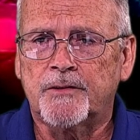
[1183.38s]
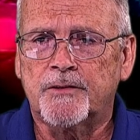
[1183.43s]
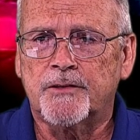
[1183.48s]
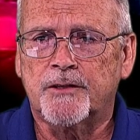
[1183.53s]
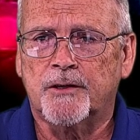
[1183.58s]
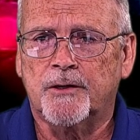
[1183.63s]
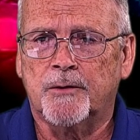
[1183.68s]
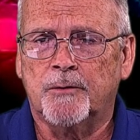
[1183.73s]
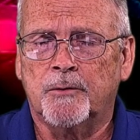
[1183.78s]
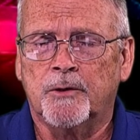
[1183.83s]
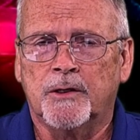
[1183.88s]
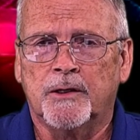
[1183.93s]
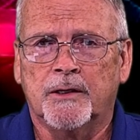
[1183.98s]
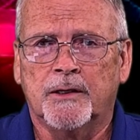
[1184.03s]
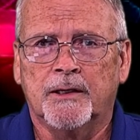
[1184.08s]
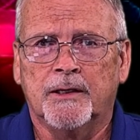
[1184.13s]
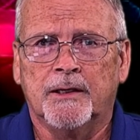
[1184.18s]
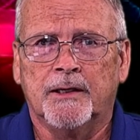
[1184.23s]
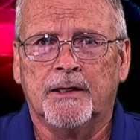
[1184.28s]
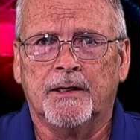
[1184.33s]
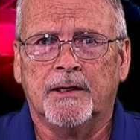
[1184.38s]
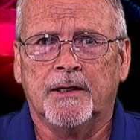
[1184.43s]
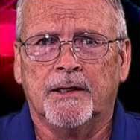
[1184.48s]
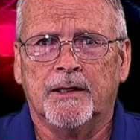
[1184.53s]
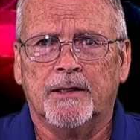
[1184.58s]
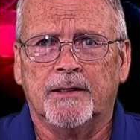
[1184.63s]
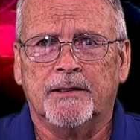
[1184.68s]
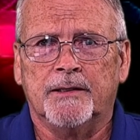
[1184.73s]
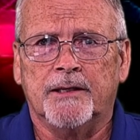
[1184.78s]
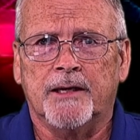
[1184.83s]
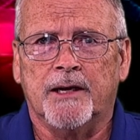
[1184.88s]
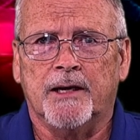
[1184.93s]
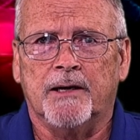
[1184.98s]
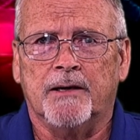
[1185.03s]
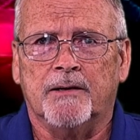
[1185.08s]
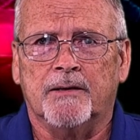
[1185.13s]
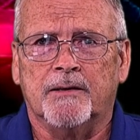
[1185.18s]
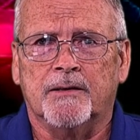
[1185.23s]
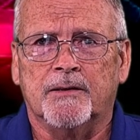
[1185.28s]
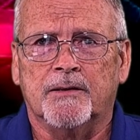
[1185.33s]
So,
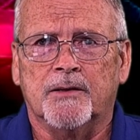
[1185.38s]
yeah.